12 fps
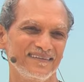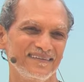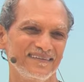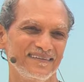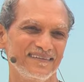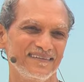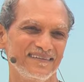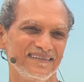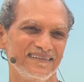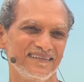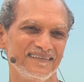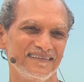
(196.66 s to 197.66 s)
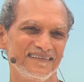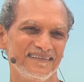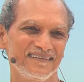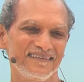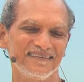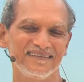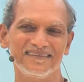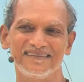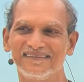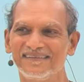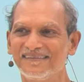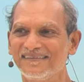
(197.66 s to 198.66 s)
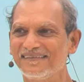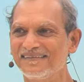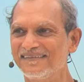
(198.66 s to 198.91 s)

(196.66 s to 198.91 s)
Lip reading: (silence)